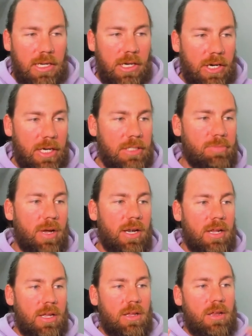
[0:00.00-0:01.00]
guys,
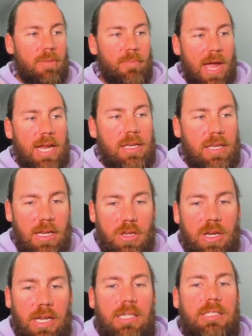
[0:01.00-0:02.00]
but the main thing you
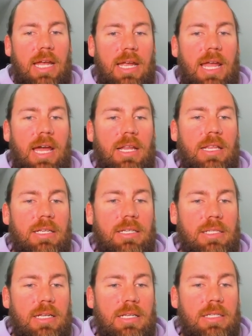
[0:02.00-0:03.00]
need to take out of
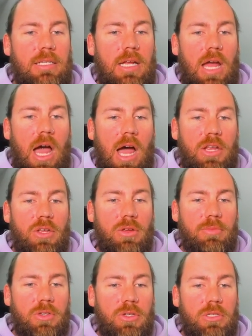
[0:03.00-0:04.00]
this is, are
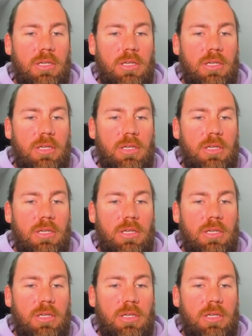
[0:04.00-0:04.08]
you using